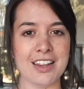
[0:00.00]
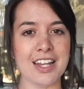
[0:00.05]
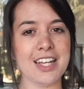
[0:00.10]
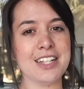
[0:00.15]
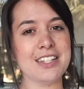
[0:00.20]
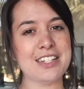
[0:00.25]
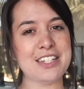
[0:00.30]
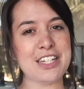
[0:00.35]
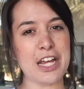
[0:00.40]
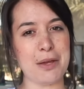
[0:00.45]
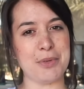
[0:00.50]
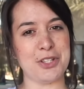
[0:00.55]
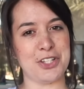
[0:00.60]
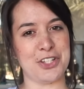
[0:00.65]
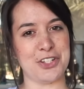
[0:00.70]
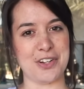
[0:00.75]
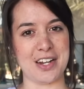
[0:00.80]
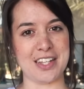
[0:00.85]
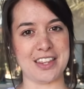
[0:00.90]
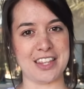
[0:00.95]
Let's
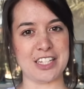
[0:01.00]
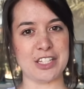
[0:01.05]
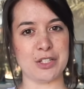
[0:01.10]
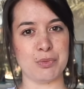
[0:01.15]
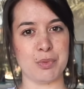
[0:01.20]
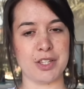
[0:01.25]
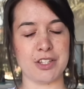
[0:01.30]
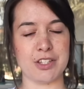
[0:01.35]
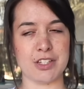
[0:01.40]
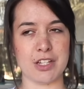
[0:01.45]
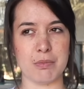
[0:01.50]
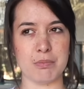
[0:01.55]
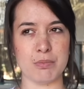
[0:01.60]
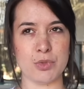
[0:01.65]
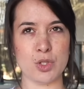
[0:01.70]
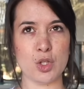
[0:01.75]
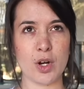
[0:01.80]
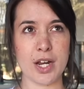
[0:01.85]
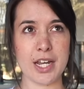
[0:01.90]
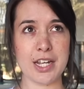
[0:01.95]
demonstrate this with some
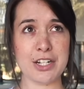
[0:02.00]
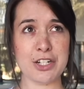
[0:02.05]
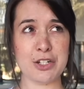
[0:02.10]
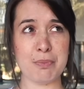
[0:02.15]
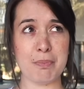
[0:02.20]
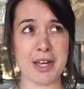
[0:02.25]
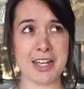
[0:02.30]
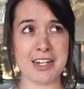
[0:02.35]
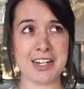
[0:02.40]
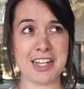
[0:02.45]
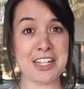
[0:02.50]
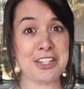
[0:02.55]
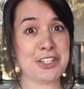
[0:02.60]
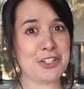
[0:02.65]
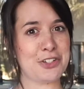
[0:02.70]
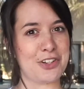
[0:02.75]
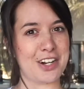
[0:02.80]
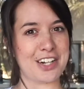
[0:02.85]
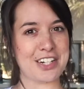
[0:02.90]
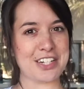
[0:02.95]
strange but
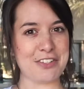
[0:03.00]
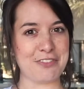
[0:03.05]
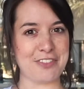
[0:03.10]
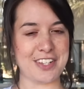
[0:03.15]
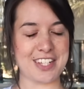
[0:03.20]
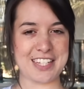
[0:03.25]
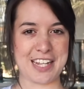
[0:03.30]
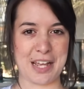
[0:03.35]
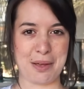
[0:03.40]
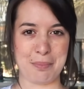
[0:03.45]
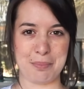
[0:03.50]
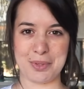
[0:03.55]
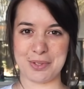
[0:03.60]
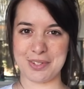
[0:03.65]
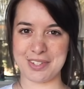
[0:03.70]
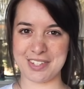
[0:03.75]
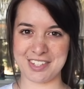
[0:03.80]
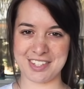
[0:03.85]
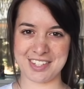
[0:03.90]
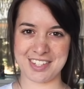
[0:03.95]
instructive
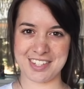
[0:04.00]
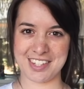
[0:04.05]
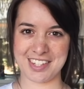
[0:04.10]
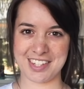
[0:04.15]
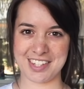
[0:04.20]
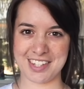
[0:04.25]
examples.